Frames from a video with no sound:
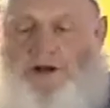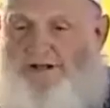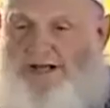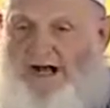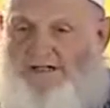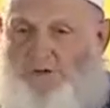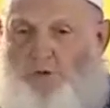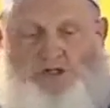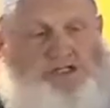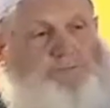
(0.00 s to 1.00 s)
one of the
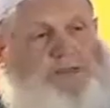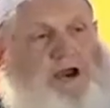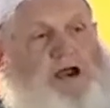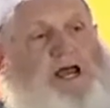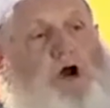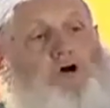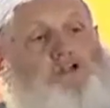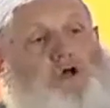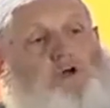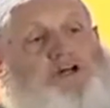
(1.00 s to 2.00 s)
gods worshipped there, and also